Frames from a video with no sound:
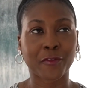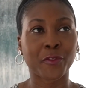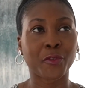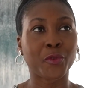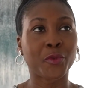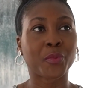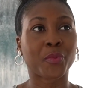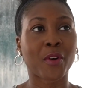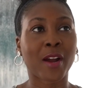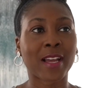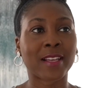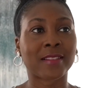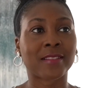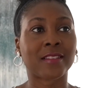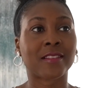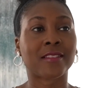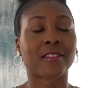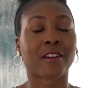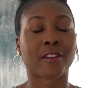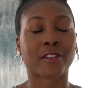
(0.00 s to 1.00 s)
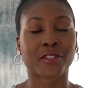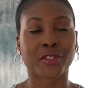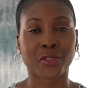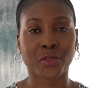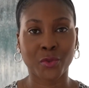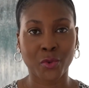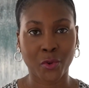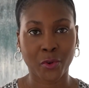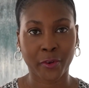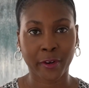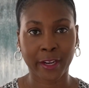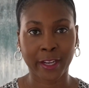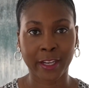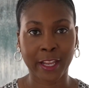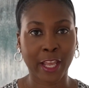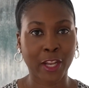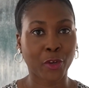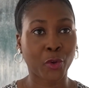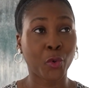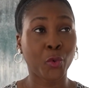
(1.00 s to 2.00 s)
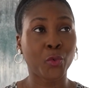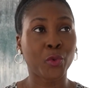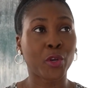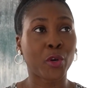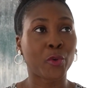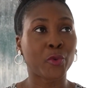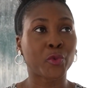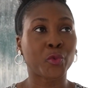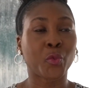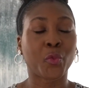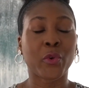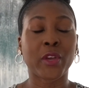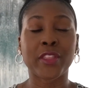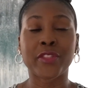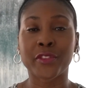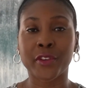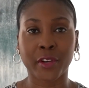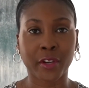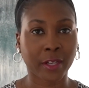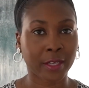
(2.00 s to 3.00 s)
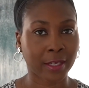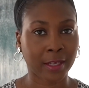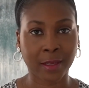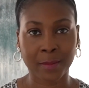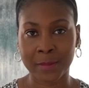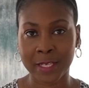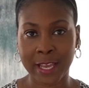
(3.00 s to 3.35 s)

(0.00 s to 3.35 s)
food prices are soaring and who knows when they're gonna come